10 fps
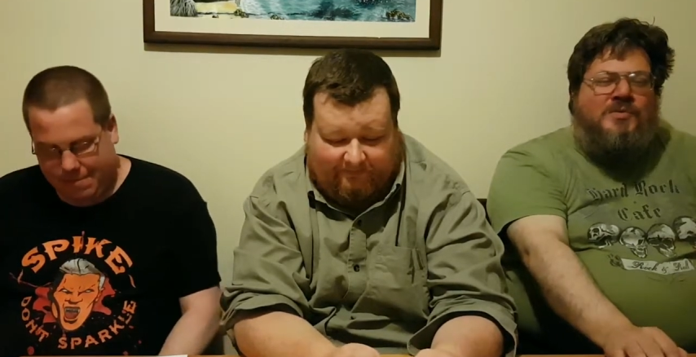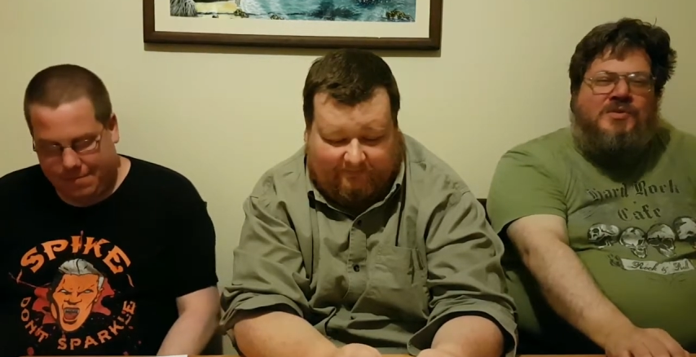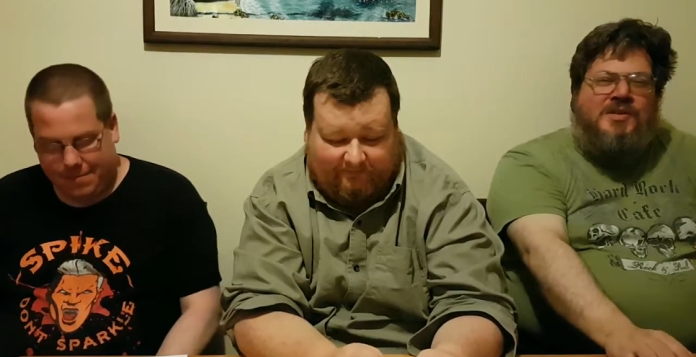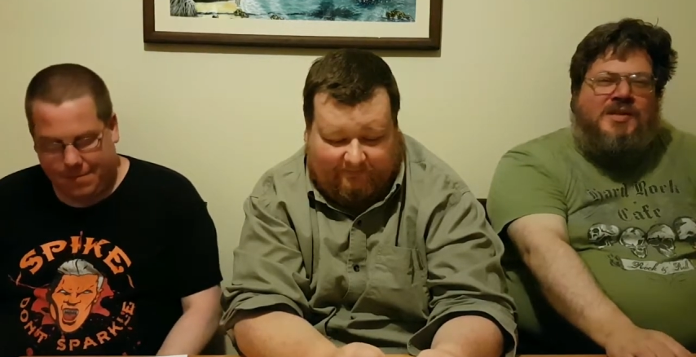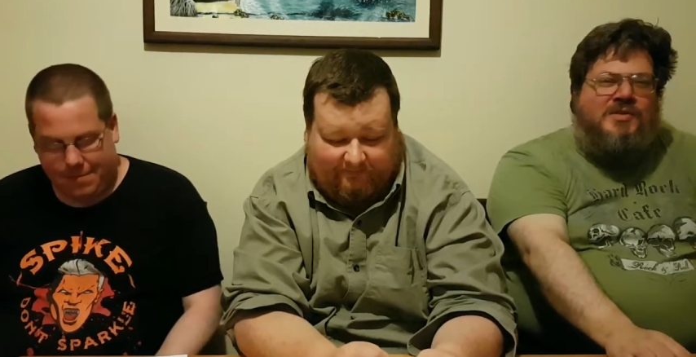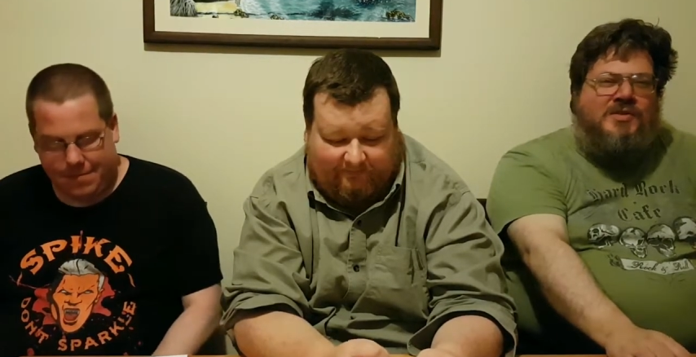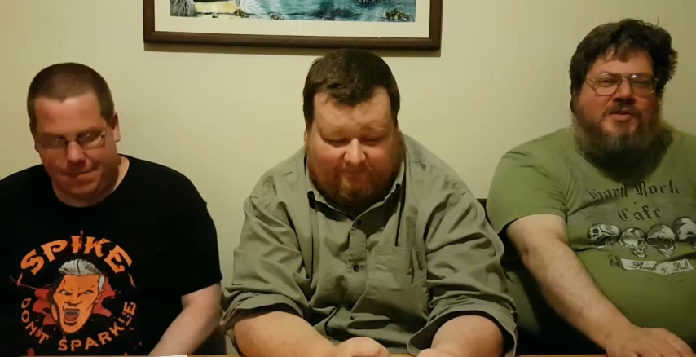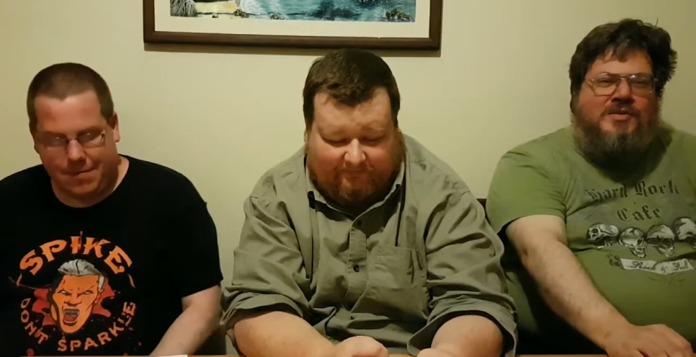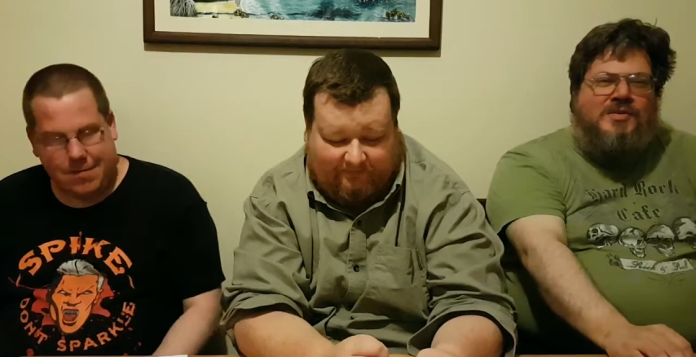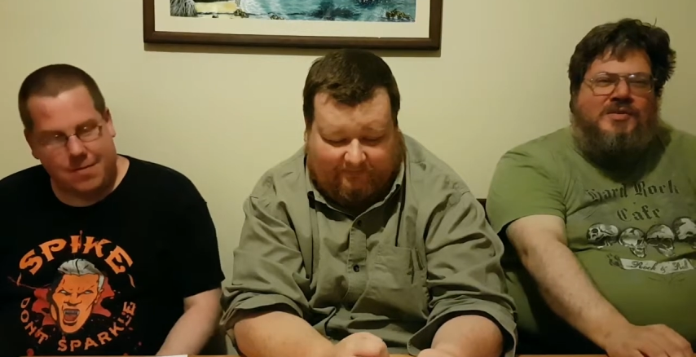Speaker 1: When you take the
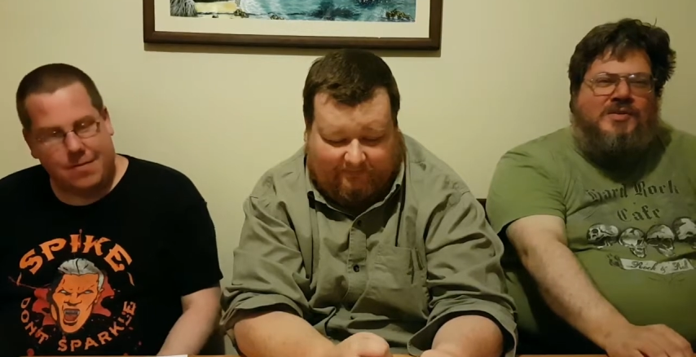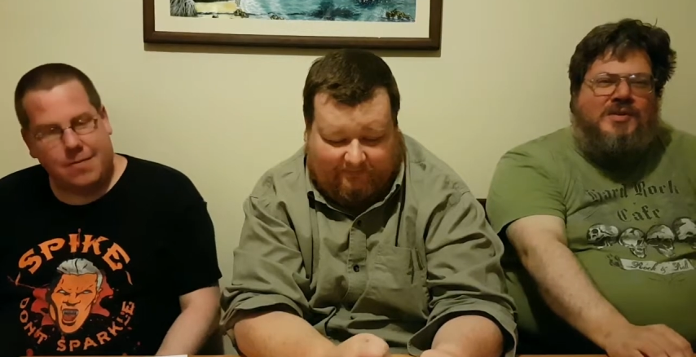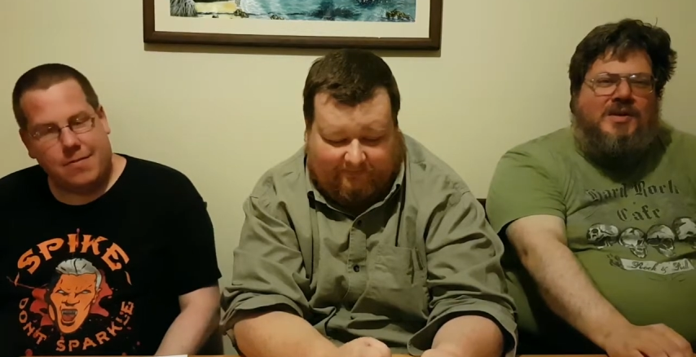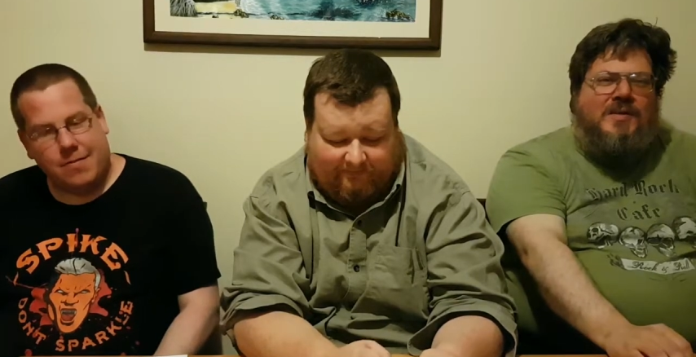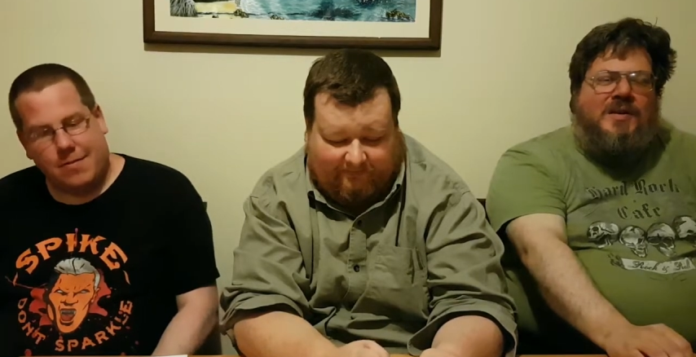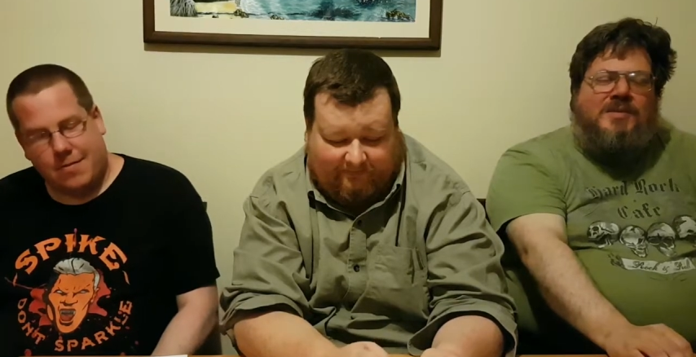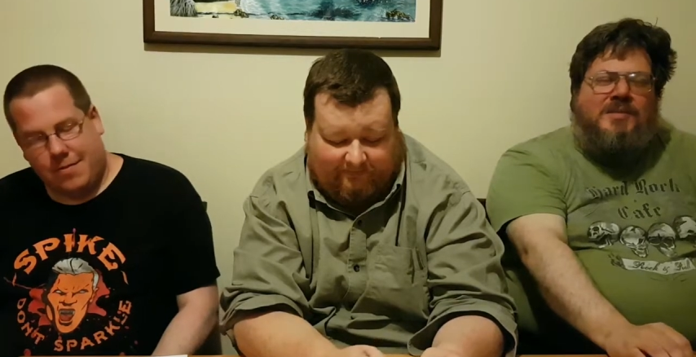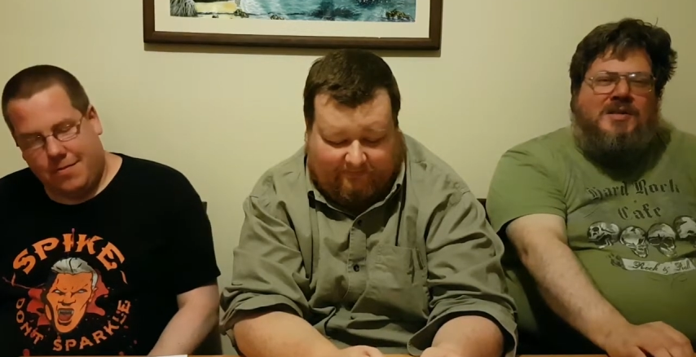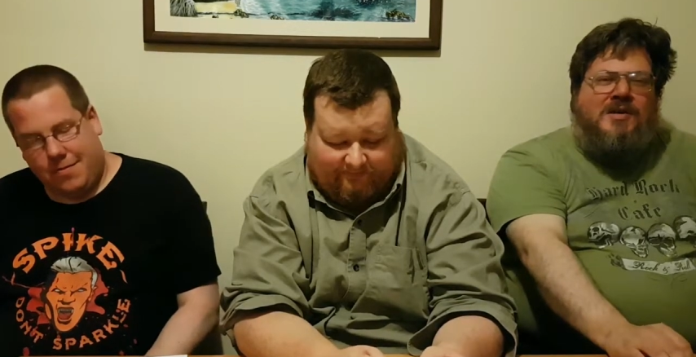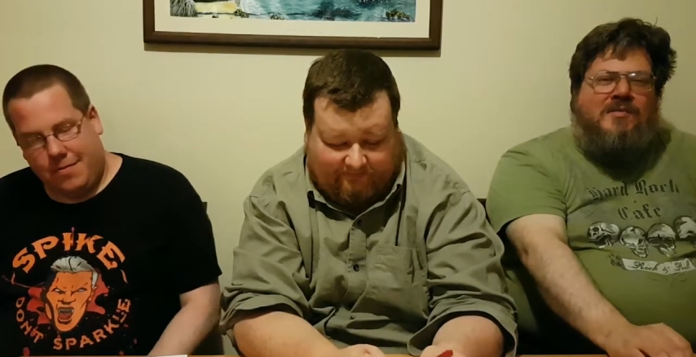turns,
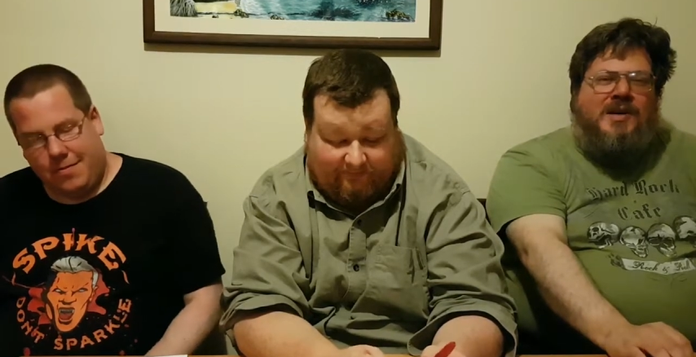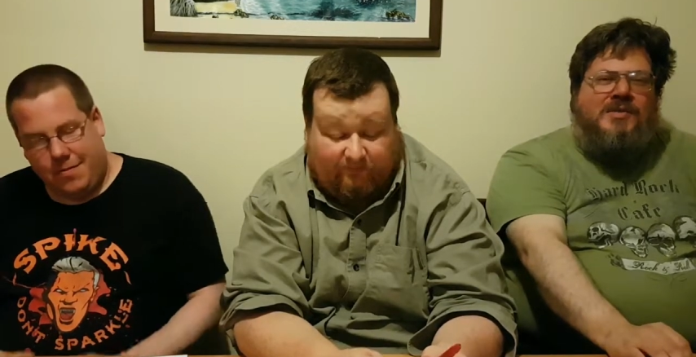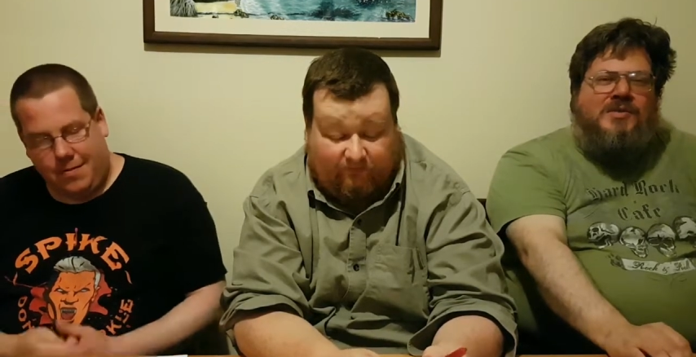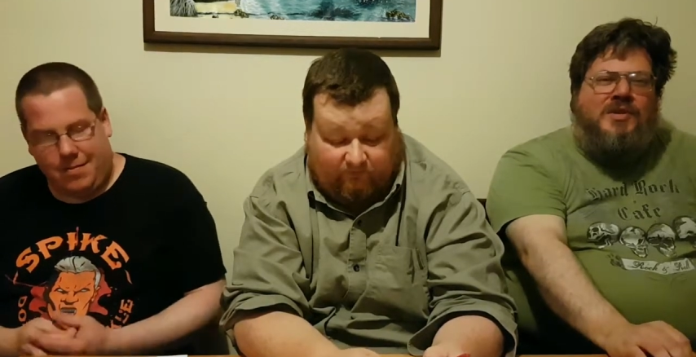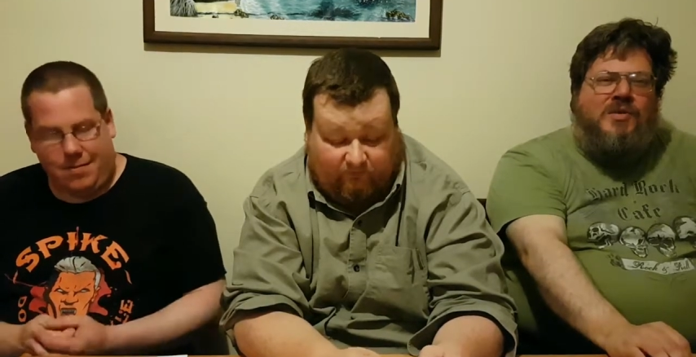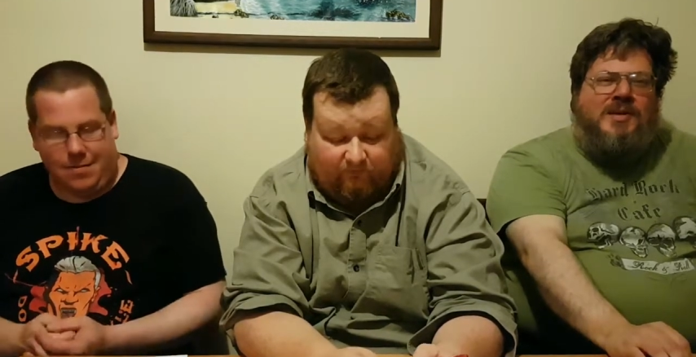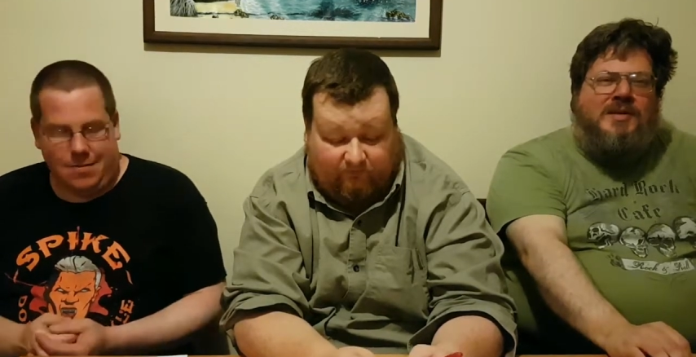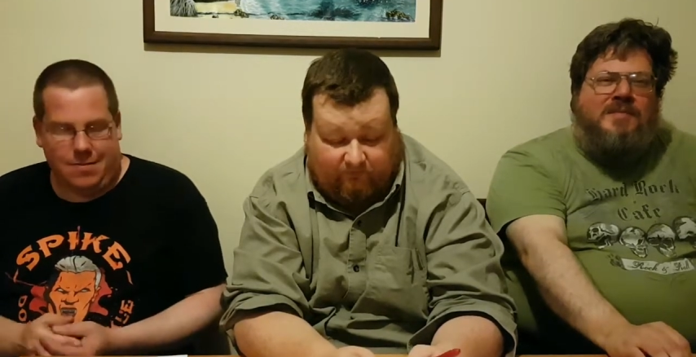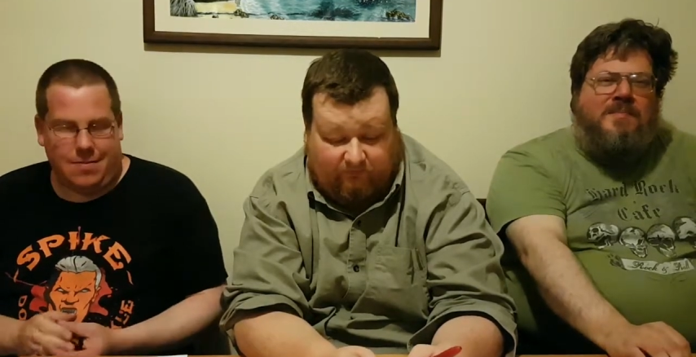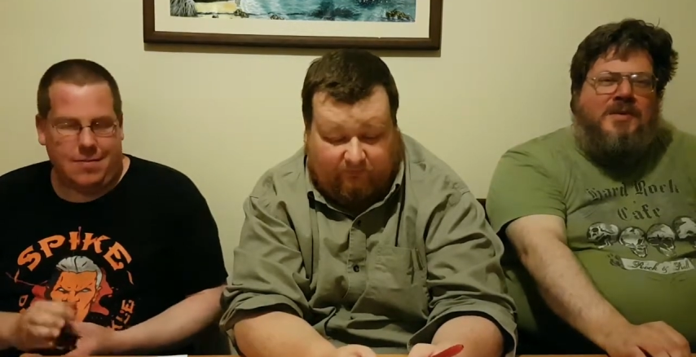depending how fast you're going,